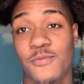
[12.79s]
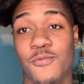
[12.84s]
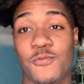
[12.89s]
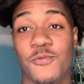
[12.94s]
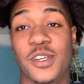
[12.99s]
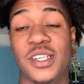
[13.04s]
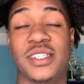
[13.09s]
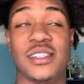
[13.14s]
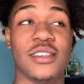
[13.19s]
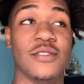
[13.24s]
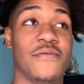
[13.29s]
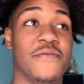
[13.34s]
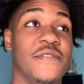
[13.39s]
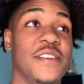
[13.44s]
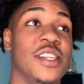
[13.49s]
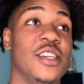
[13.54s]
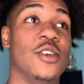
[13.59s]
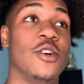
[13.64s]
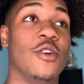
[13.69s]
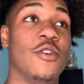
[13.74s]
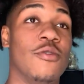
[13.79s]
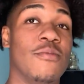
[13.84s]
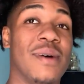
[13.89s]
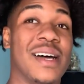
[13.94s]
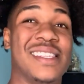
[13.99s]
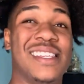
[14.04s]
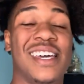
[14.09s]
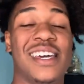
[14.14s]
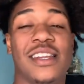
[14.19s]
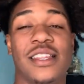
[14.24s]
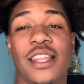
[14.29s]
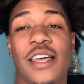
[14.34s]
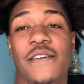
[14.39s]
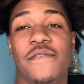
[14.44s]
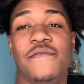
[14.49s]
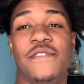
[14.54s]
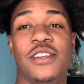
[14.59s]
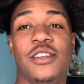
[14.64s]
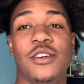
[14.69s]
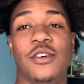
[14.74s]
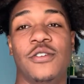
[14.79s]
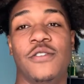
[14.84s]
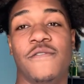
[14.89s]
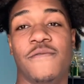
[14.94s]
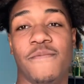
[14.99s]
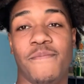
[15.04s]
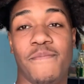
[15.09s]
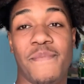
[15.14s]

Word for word: recent video, my day in the life video,